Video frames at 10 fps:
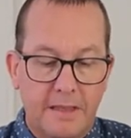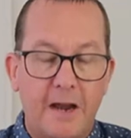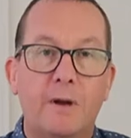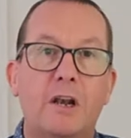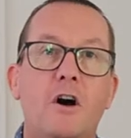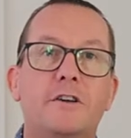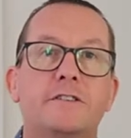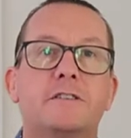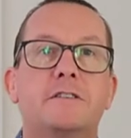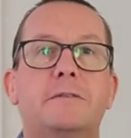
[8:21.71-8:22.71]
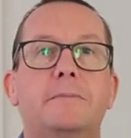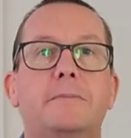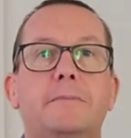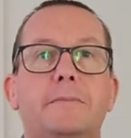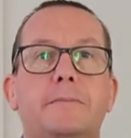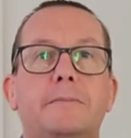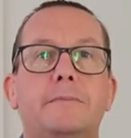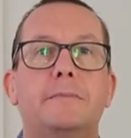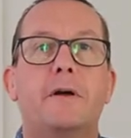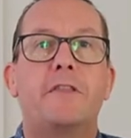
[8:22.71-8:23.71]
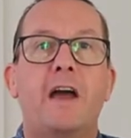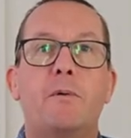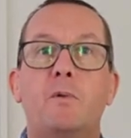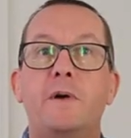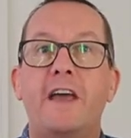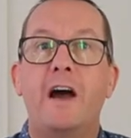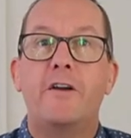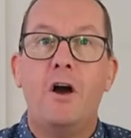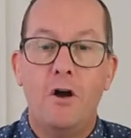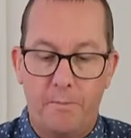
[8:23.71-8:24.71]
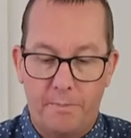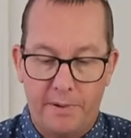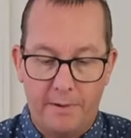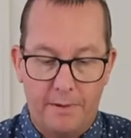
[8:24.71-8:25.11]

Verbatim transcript: They were lost. They were without hope.